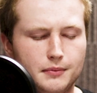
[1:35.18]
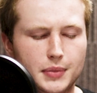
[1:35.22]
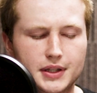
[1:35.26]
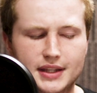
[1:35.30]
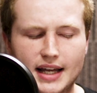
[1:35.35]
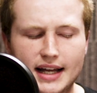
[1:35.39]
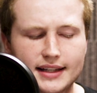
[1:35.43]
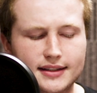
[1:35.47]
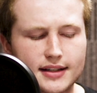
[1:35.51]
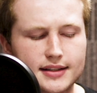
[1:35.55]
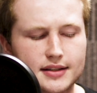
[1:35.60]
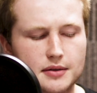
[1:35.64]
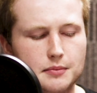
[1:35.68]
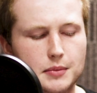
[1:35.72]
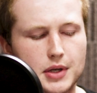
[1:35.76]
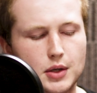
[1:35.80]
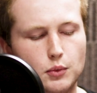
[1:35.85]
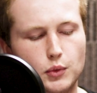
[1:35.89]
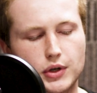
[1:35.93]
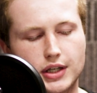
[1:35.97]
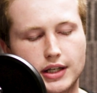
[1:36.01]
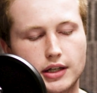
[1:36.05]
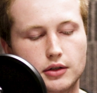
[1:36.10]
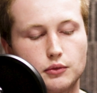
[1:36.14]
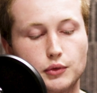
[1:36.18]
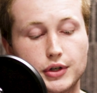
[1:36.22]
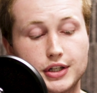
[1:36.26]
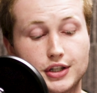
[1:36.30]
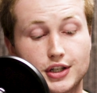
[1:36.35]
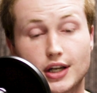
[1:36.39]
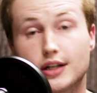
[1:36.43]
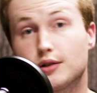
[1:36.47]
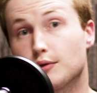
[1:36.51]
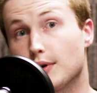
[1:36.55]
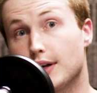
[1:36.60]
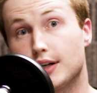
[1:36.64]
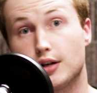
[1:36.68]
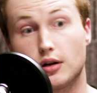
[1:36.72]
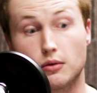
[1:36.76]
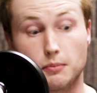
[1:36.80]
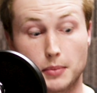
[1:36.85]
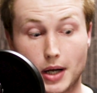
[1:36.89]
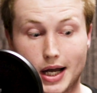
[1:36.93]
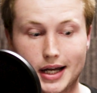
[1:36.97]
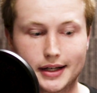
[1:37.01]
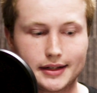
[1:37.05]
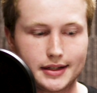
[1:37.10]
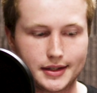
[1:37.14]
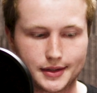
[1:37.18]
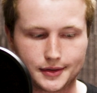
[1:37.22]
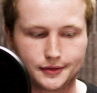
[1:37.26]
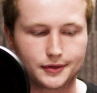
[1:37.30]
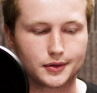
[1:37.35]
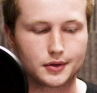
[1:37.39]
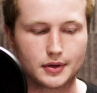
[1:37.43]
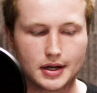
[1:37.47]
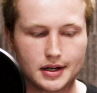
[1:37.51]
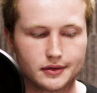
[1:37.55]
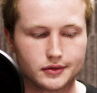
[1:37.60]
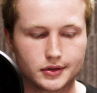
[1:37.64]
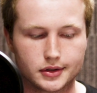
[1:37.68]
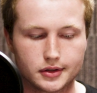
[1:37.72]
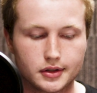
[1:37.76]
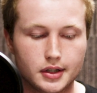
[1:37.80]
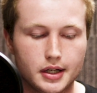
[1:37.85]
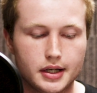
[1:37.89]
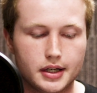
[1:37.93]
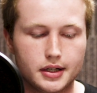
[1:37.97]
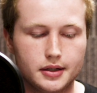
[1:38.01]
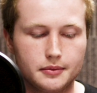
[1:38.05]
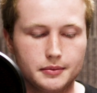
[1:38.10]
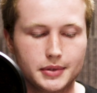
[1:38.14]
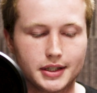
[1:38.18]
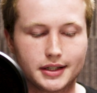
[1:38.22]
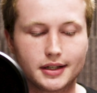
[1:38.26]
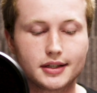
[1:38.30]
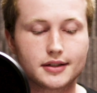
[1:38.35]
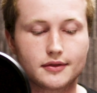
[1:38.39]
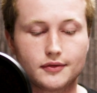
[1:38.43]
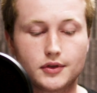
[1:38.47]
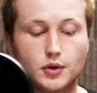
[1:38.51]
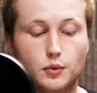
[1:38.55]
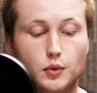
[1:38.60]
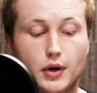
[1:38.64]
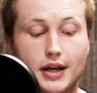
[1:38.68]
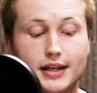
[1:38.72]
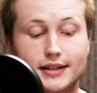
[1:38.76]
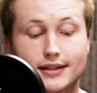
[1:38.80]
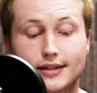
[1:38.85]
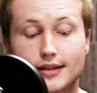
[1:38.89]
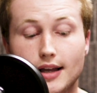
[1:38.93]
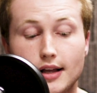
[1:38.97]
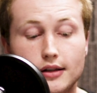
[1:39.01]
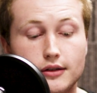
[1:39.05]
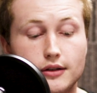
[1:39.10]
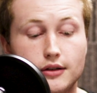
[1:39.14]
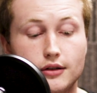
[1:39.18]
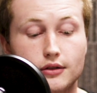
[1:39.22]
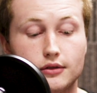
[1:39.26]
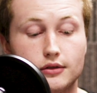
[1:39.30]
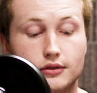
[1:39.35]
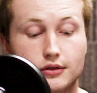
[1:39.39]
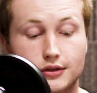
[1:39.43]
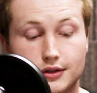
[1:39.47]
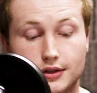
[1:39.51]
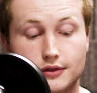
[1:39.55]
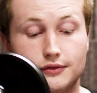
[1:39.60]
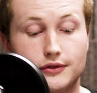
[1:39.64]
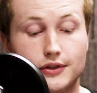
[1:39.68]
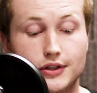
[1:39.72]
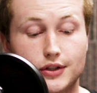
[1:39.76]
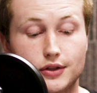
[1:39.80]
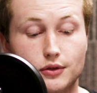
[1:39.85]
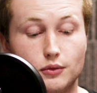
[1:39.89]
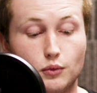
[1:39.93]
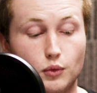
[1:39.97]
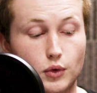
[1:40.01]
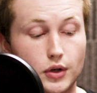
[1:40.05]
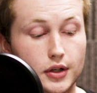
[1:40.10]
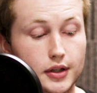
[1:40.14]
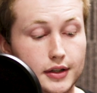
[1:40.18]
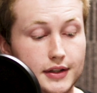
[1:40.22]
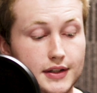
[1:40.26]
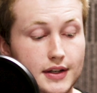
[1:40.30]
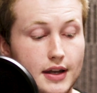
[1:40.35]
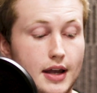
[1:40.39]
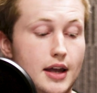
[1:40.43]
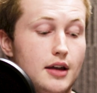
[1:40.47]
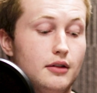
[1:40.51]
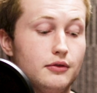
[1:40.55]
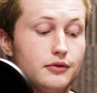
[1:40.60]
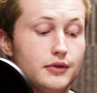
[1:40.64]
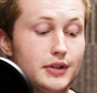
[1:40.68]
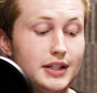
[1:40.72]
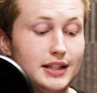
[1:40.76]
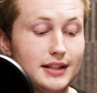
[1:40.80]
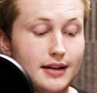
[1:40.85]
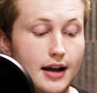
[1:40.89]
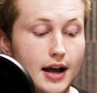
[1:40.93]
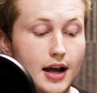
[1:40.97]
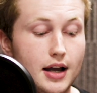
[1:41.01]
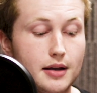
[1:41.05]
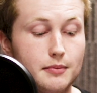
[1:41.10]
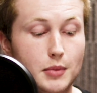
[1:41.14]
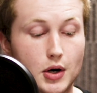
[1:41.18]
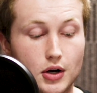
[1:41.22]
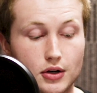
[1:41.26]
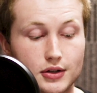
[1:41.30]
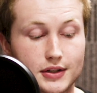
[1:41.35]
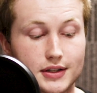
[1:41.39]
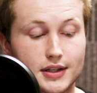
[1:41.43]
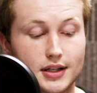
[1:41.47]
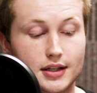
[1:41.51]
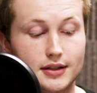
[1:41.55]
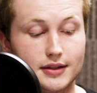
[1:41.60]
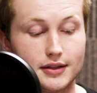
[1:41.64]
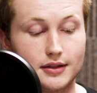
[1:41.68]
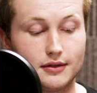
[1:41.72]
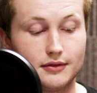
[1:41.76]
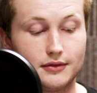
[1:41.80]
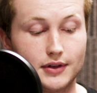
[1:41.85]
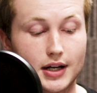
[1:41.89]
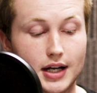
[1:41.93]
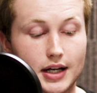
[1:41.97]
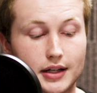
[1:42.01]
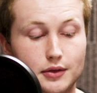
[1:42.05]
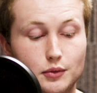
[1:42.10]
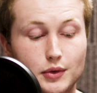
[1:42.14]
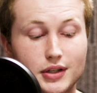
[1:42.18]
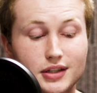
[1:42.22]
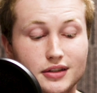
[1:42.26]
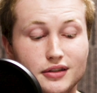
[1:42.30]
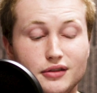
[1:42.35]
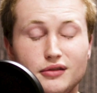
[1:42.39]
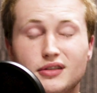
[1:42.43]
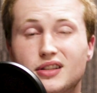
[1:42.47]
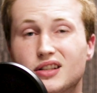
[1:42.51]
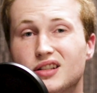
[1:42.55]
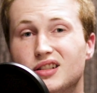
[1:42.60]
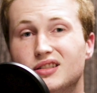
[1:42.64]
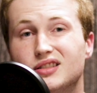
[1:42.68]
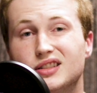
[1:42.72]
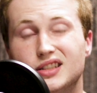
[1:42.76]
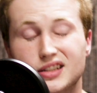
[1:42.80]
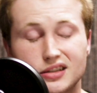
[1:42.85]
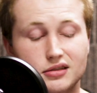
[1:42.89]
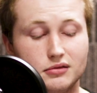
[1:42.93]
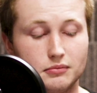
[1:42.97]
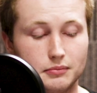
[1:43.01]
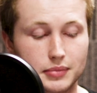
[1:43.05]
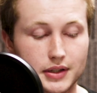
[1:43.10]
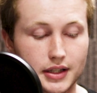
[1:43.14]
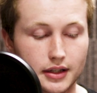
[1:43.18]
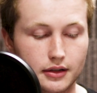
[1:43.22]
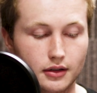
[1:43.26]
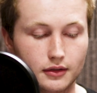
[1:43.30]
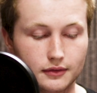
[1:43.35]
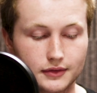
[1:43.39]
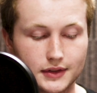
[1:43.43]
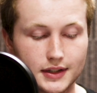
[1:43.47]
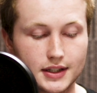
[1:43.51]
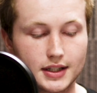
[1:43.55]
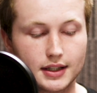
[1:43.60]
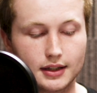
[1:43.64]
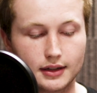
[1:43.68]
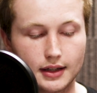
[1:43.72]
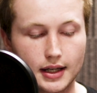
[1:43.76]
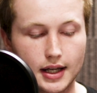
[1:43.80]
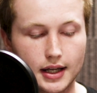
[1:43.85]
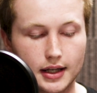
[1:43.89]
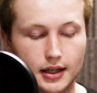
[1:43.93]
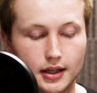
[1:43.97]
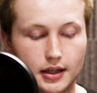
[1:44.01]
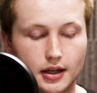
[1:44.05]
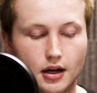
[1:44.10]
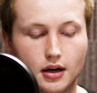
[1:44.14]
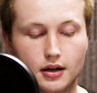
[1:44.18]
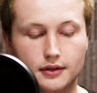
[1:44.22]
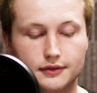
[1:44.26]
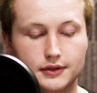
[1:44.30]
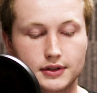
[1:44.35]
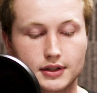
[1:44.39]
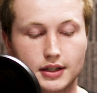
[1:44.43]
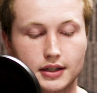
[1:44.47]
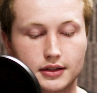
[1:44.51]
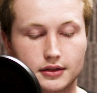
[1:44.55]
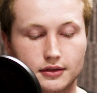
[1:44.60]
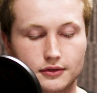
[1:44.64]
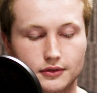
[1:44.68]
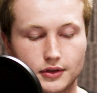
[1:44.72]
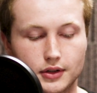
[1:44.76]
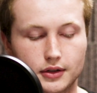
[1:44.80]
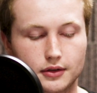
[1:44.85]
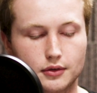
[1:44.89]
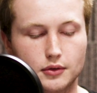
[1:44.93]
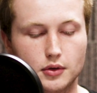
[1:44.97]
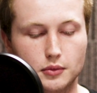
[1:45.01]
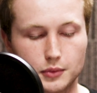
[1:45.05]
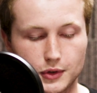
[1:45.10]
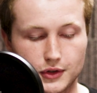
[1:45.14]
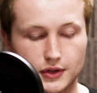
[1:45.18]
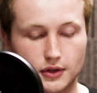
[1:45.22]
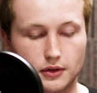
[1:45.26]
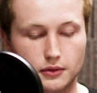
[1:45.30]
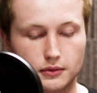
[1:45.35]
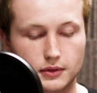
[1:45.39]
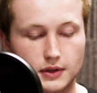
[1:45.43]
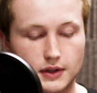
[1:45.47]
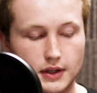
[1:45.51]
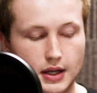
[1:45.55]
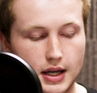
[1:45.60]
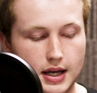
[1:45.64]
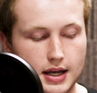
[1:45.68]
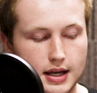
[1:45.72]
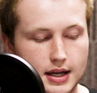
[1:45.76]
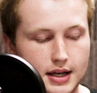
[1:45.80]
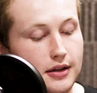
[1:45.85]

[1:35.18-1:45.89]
But that doesn't mean we can regenerate our bodies forever. Because of the way cellular division works, every time our cells divide, we lose a little bit of DNA off the end of our chromosomes.